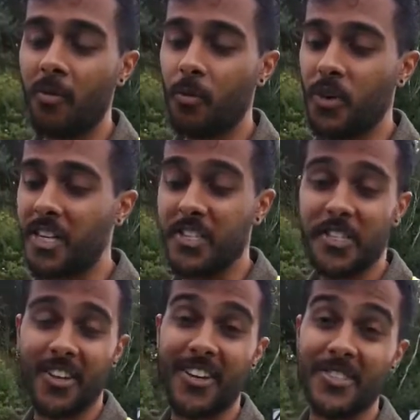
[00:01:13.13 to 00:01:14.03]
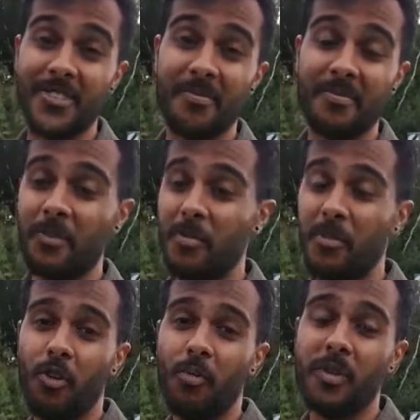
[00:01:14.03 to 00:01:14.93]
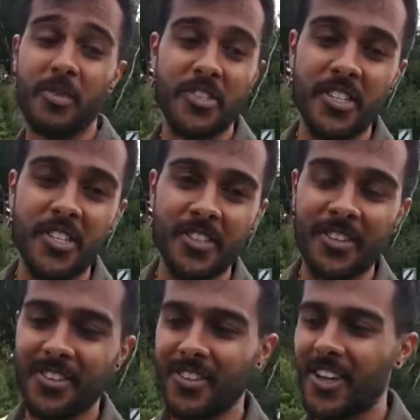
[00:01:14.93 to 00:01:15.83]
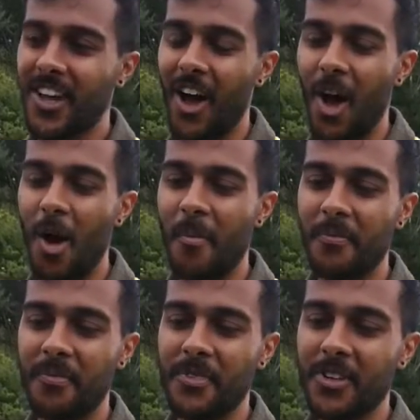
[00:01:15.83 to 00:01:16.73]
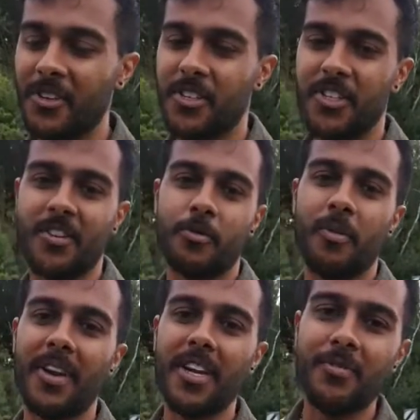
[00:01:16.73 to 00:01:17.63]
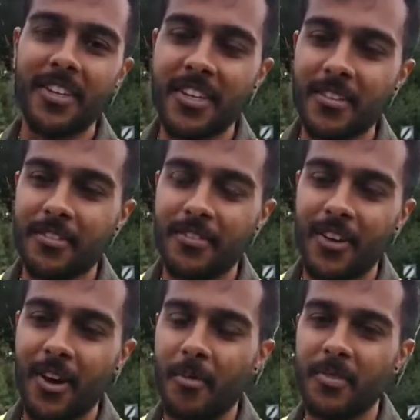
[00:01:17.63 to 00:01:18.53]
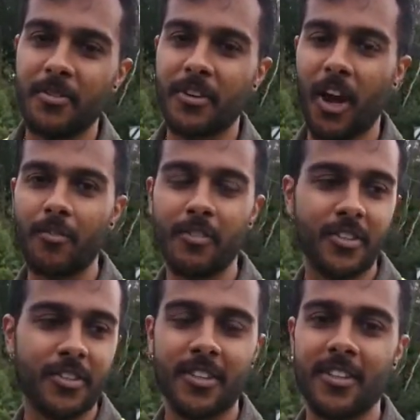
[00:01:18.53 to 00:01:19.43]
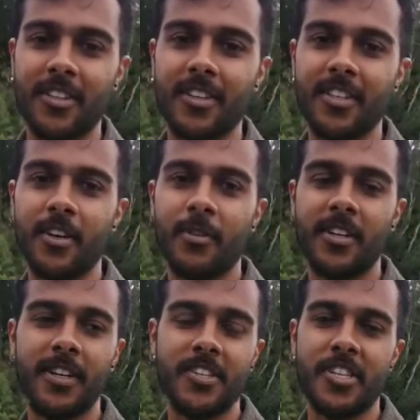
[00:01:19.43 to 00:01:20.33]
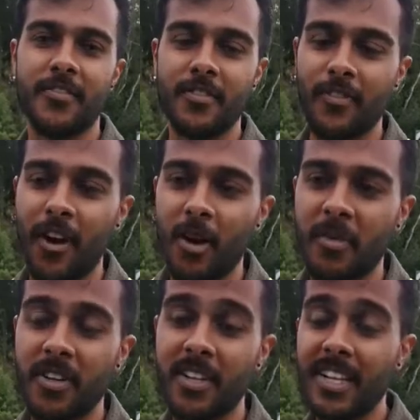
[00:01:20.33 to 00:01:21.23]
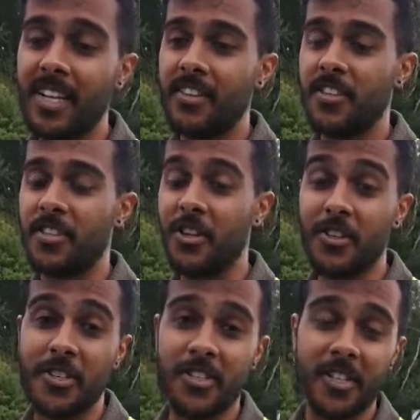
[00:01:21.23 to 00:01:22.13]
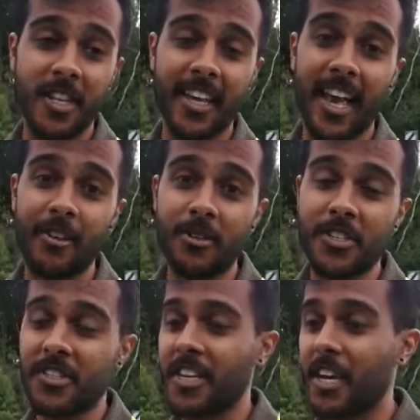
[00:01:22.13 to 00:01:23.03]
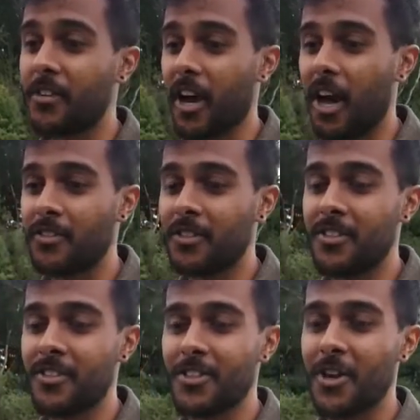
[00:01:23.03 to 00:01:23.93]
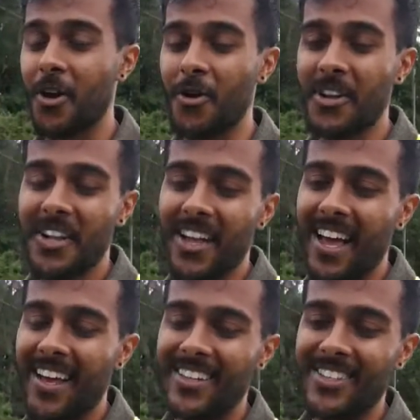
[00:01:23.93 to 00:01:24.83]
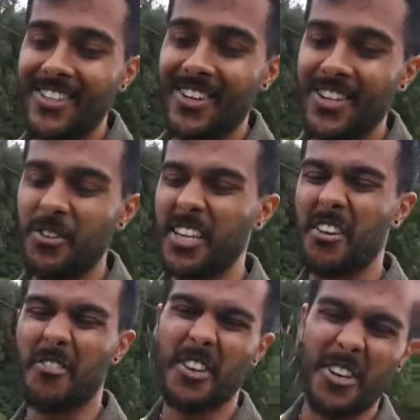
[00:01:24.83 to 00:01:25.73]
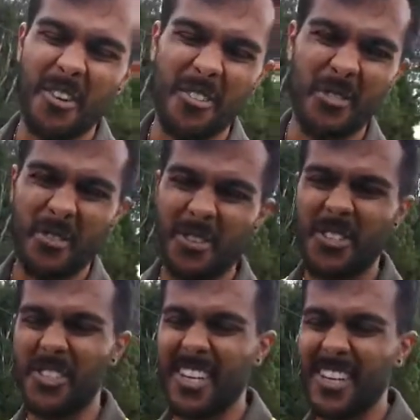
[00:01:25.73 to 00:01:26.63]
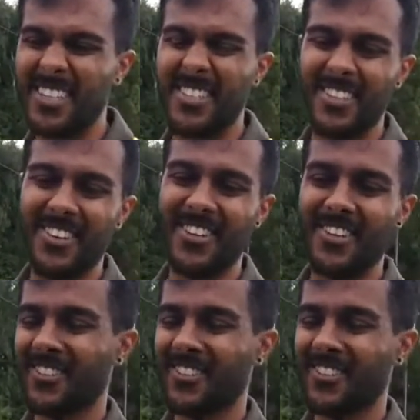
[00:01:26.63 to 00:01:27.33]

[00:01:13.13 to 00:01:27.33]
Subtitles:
we anaesthetize them, we perform the procedure. There's adequate pain relief, they're recovered in a safe environment. There's nurses in the kennels as they get recovered, and they get fed afterwards. And